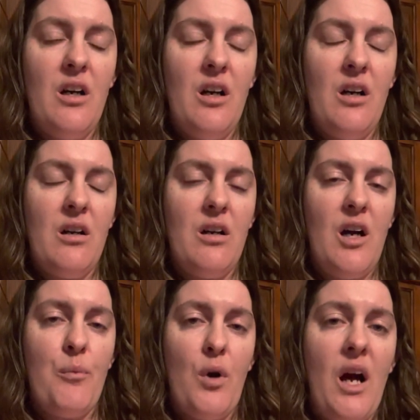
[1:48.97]

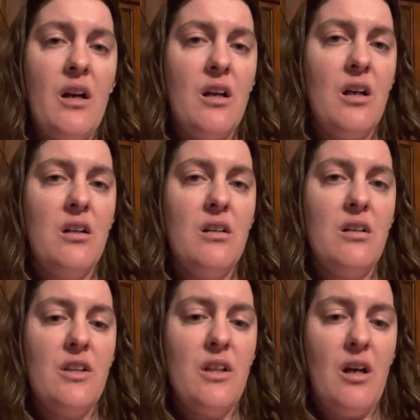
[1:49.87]
a broad
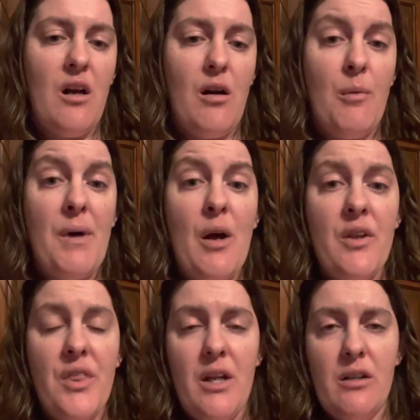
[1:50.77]
amount
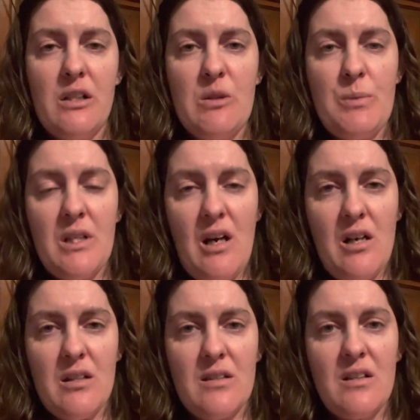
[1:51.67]
of theories,
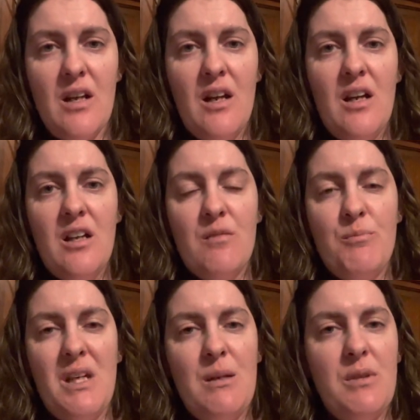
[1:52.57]
because
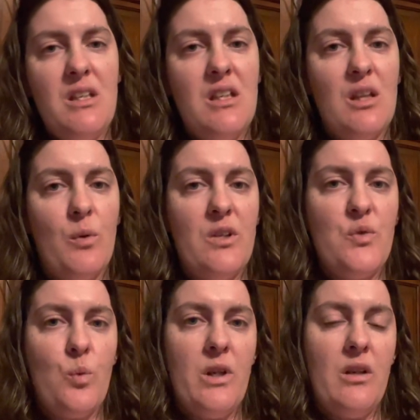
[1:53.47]
maybe the
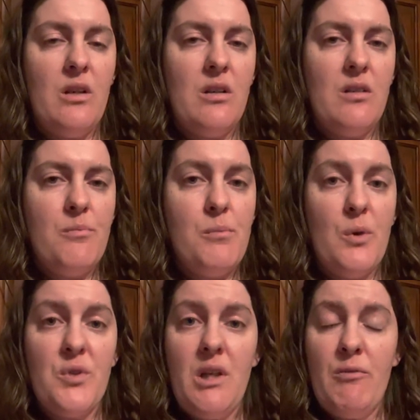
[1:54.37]
ones we're
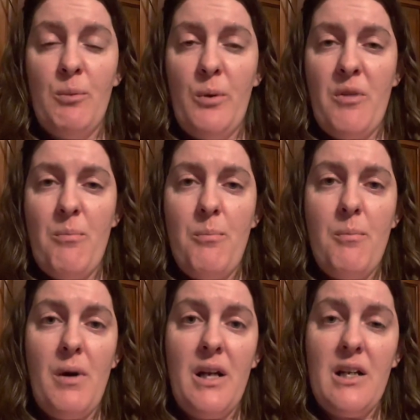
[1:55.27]
most comfortable with
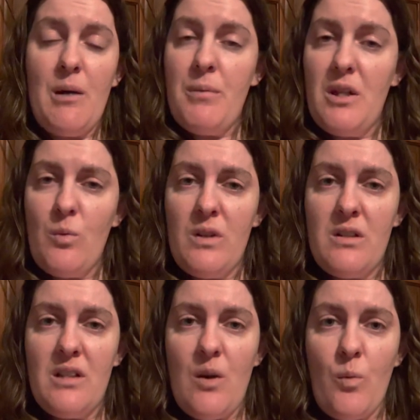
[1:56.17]
might not be the
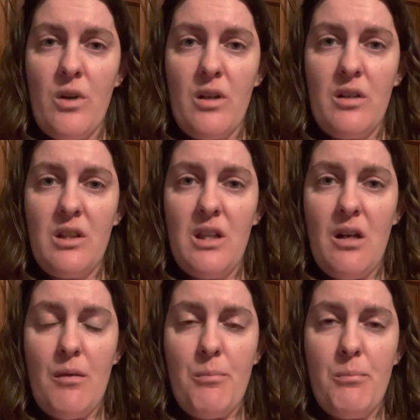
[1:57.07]
ones that work
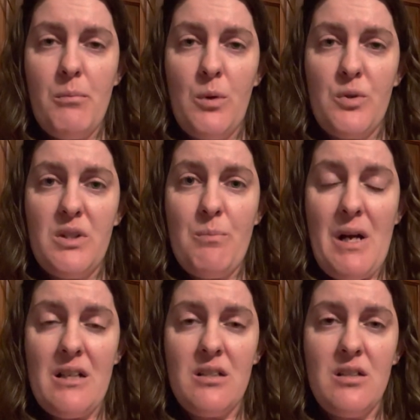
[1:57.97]
the most
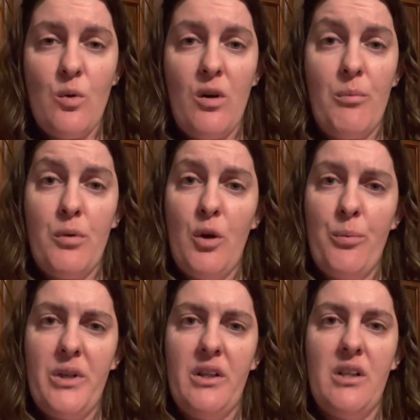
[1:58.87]
best or
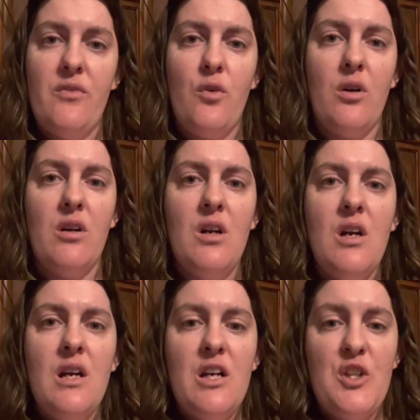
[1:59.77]
appropriately for
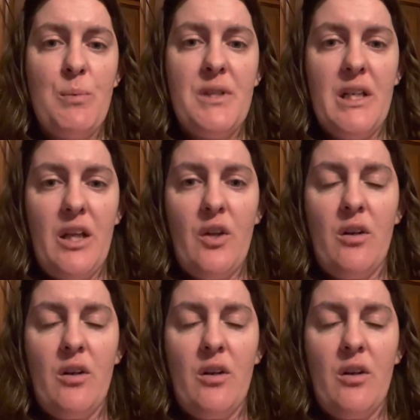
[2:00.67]
the particular